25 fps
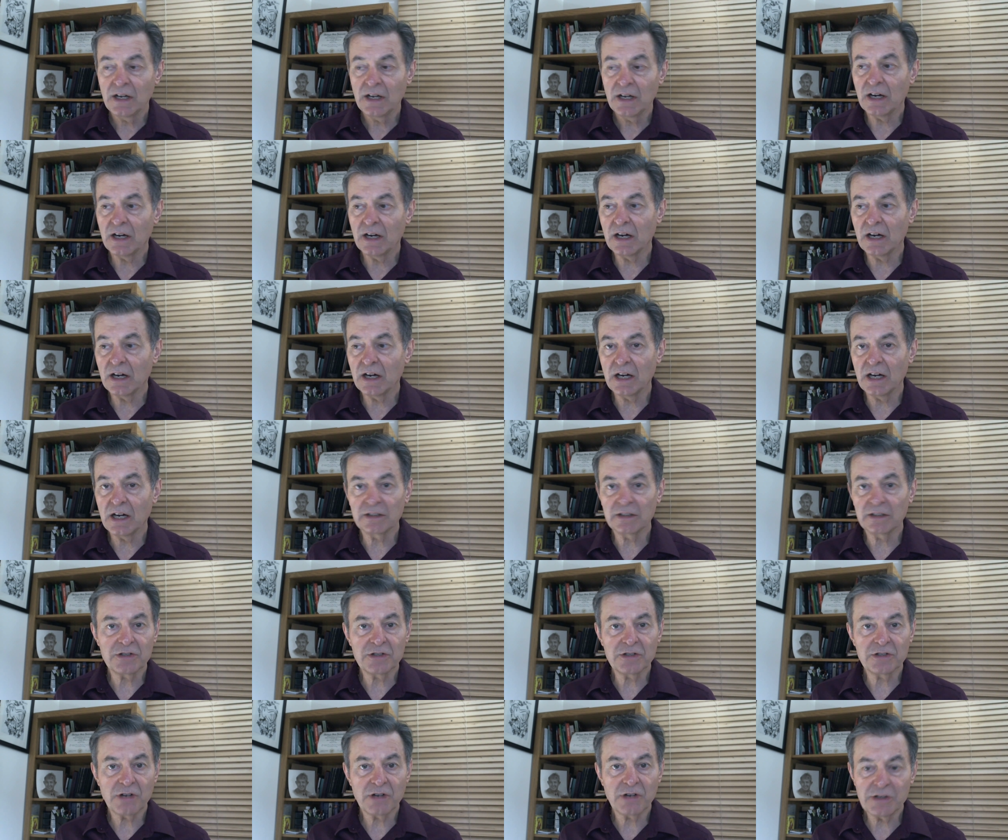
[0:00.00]

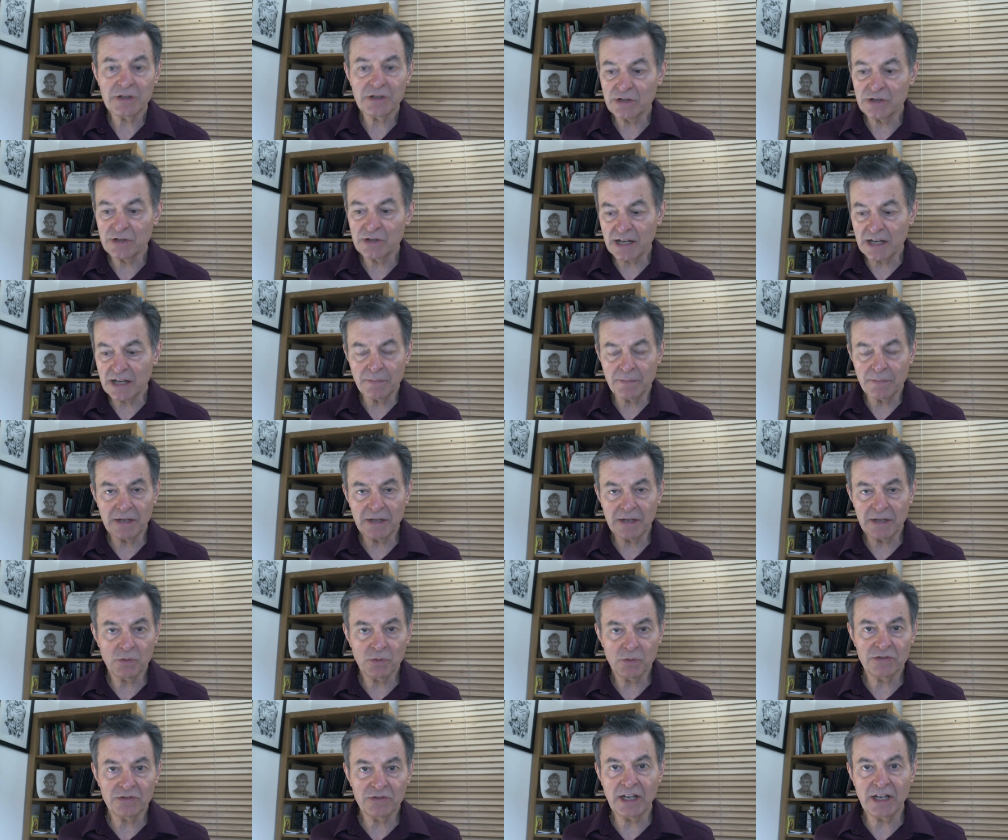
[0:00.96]
unless you're on your deathbed
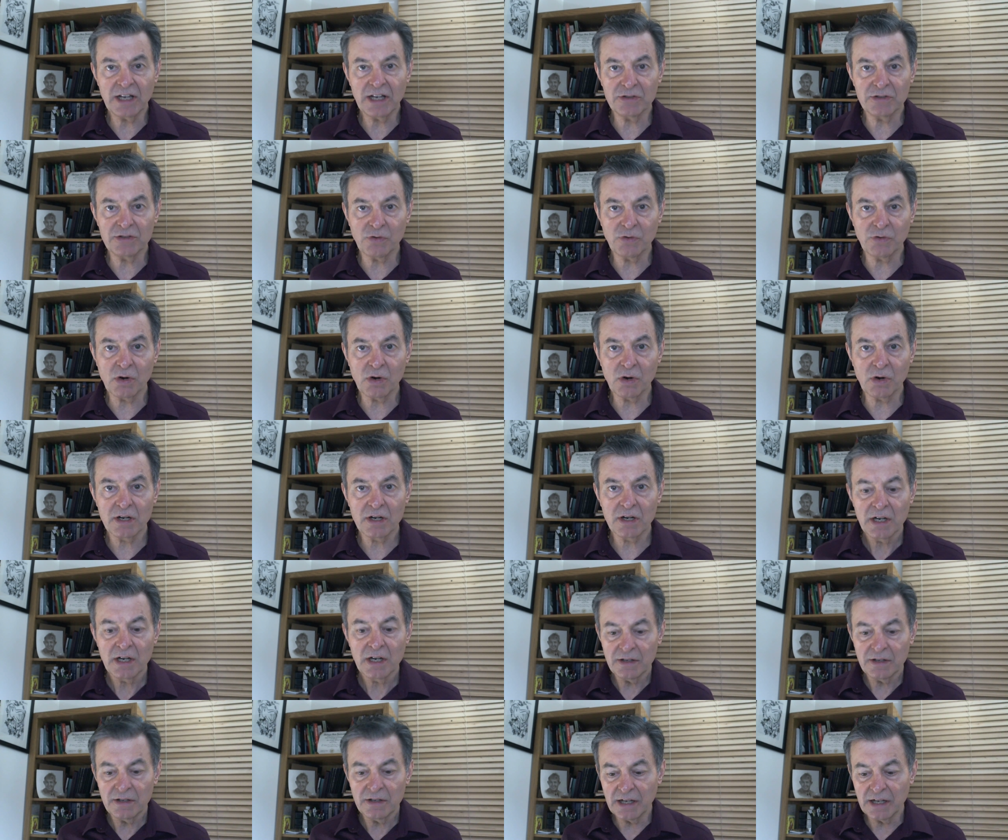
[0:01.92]
with stage 4,
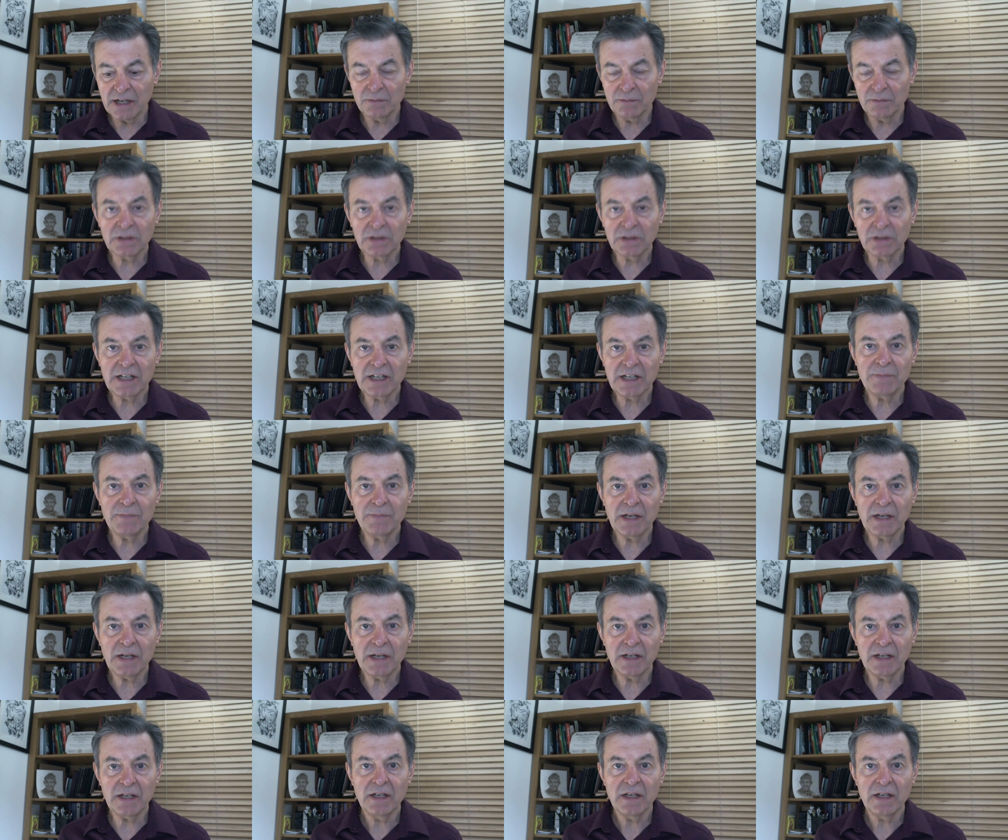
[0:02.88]
then believe
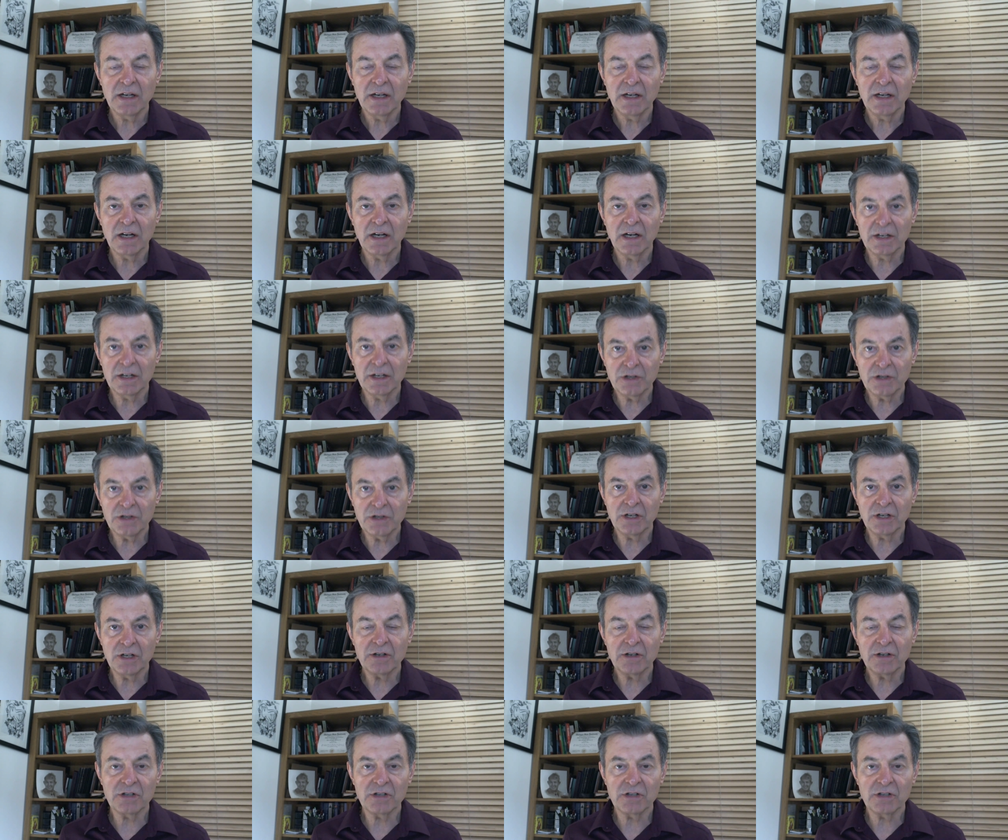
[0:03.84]
me, you can cure
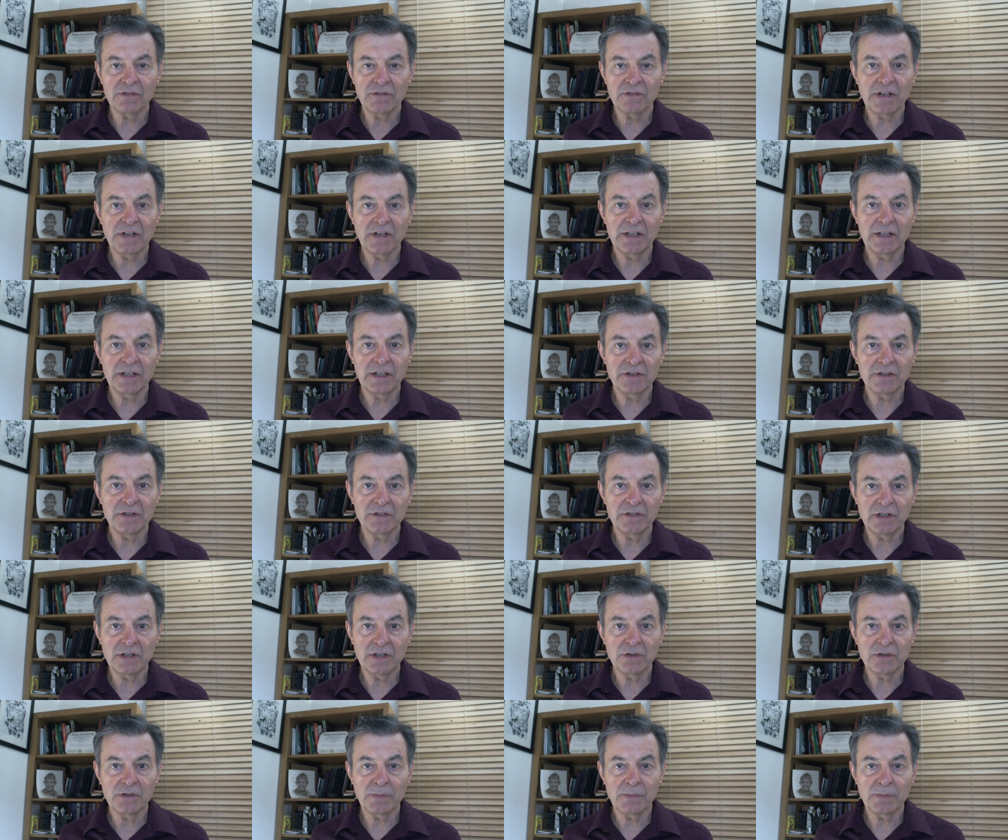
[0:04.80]
yourself of any
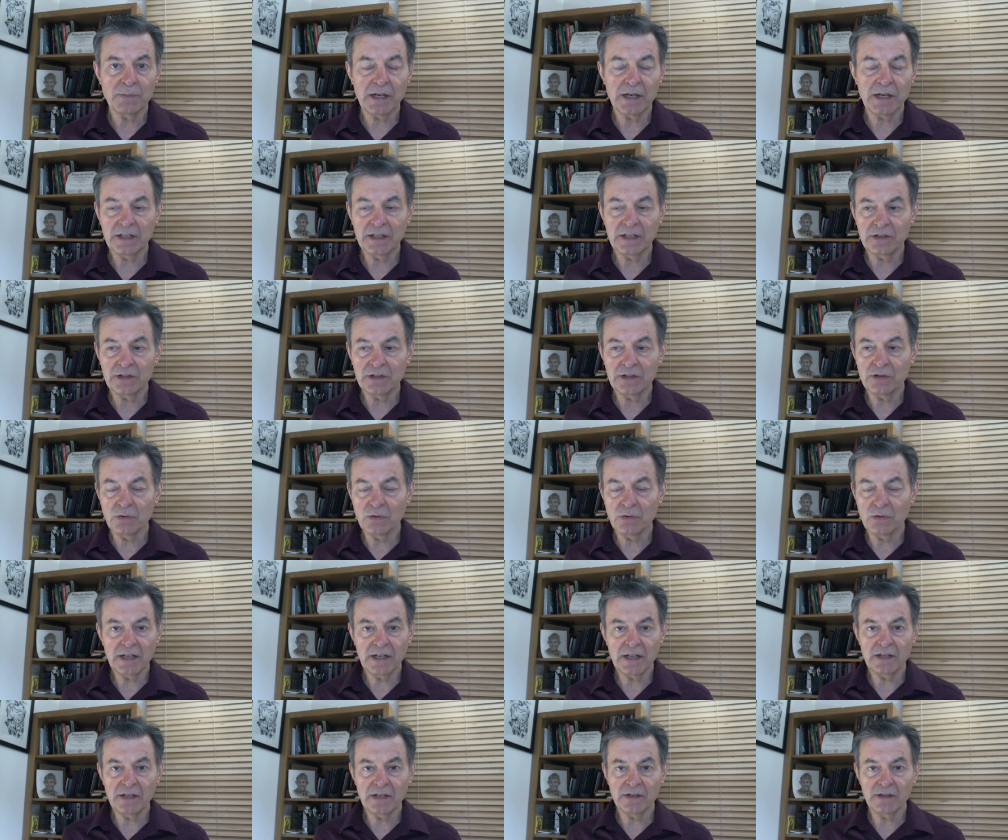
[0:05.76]
disease. Your body can do
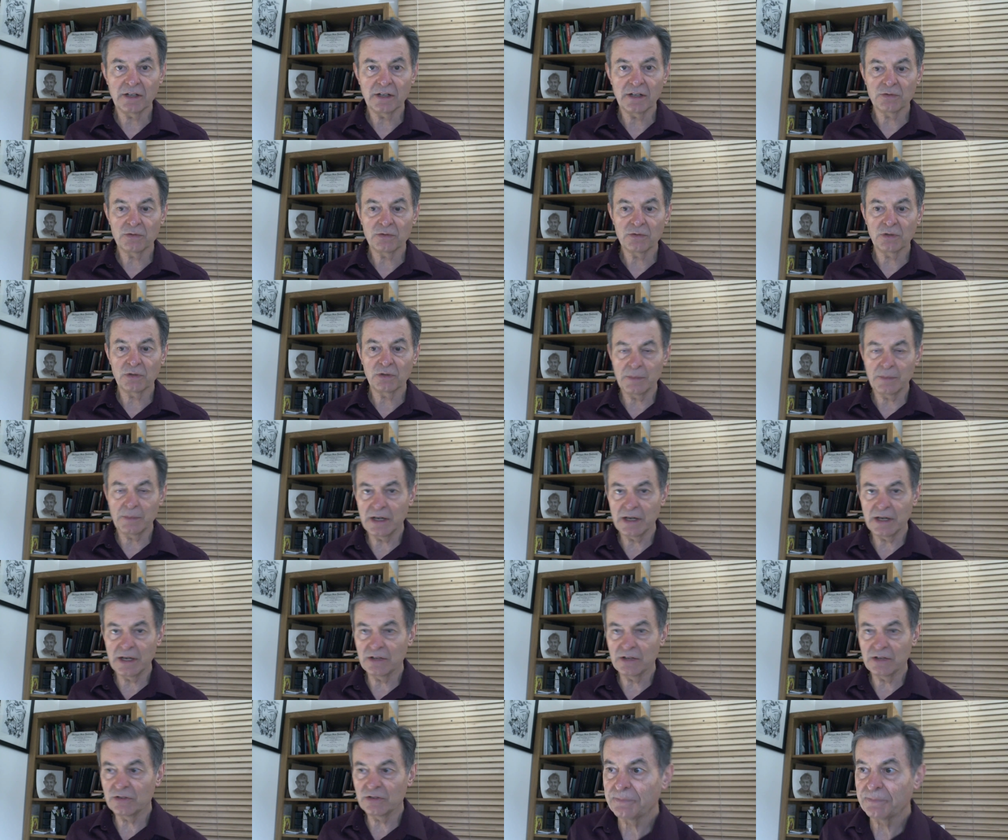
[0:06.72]
anything. It's really
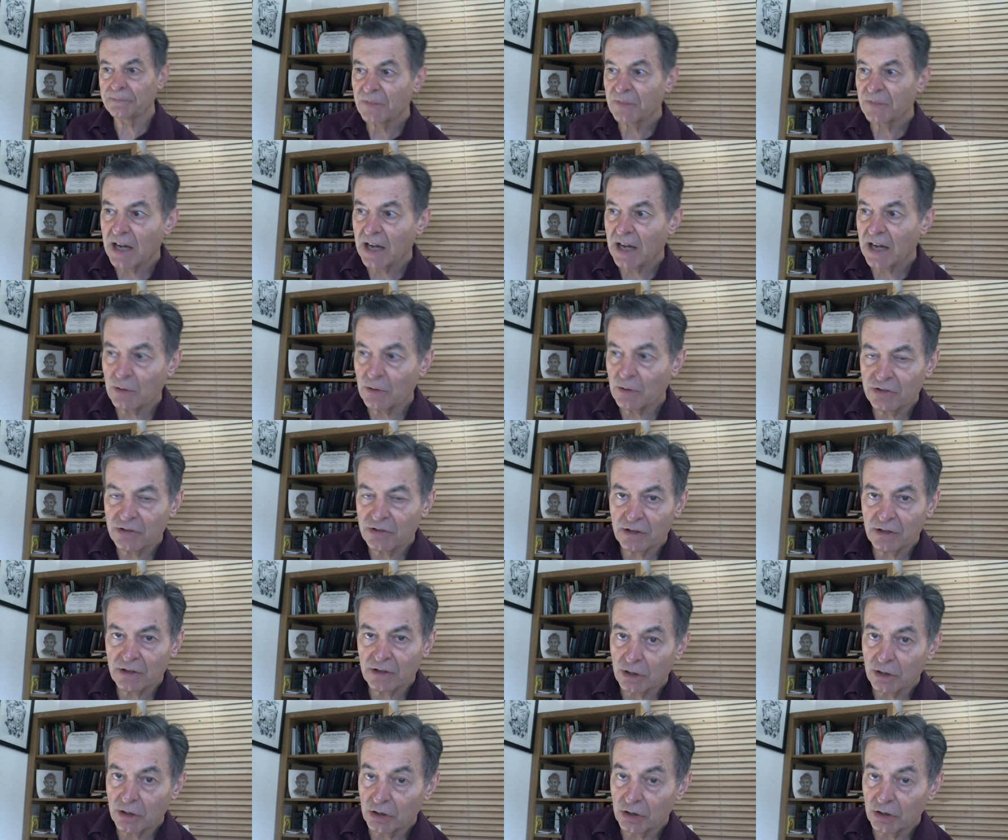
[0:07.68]
amazing. I always hear
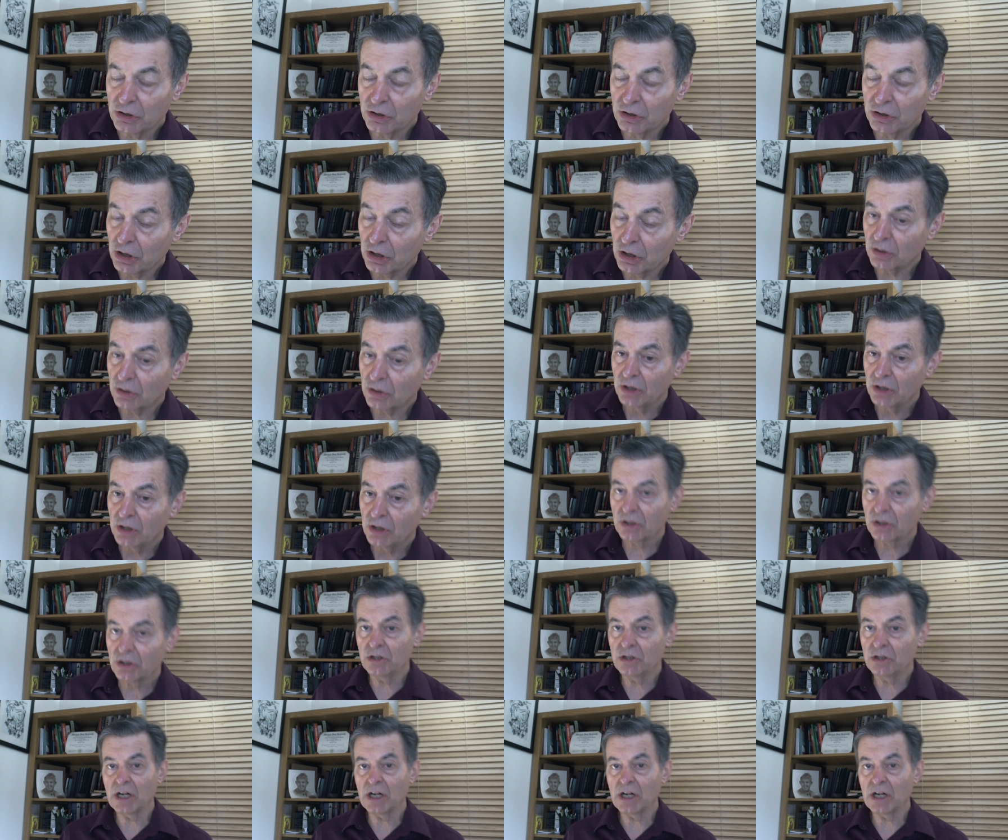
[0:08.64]
you. Can
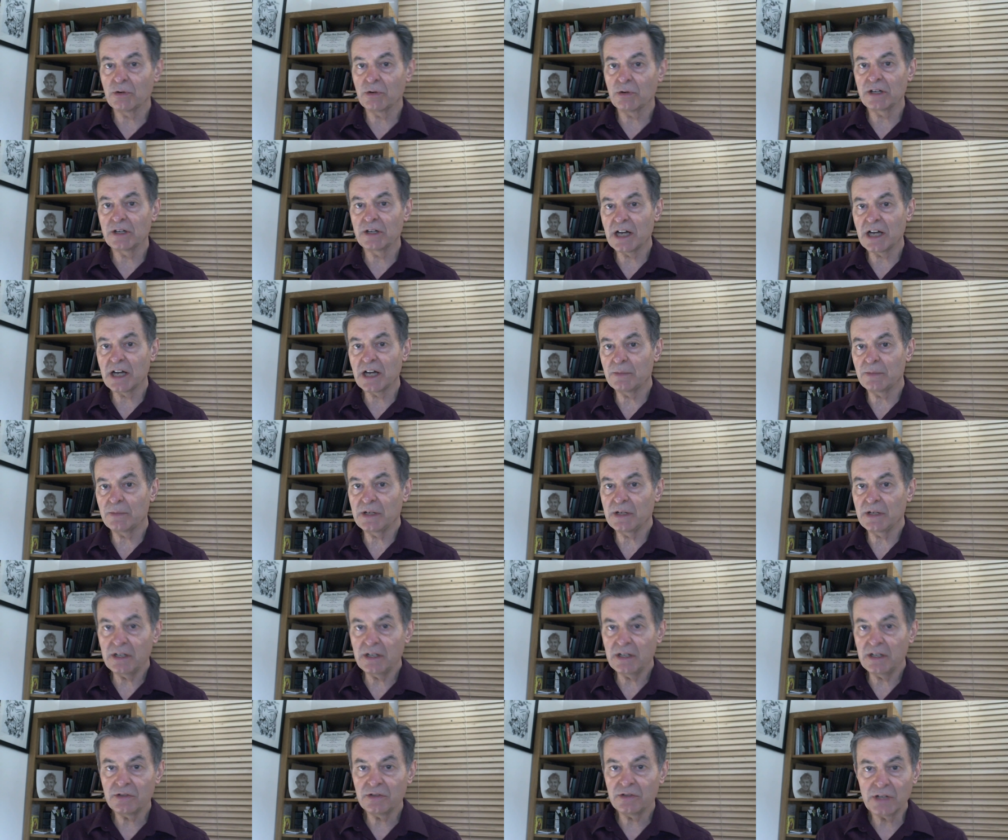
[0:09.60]
you get rid of
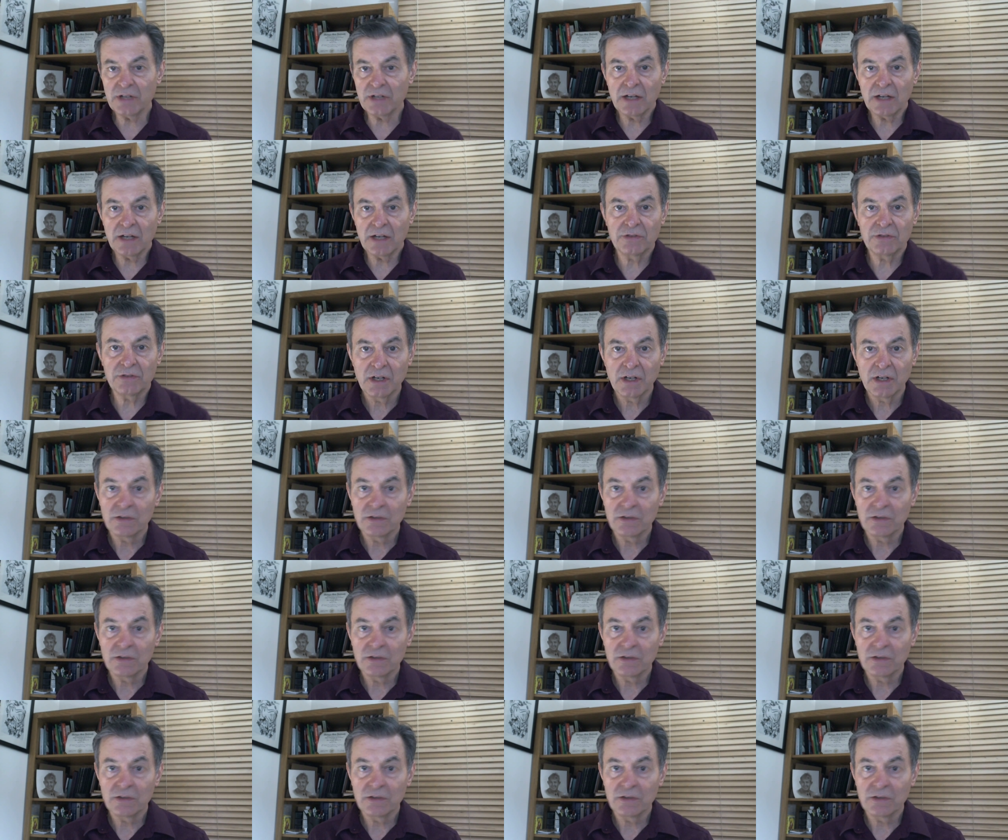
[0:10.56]
diabetes? Yes.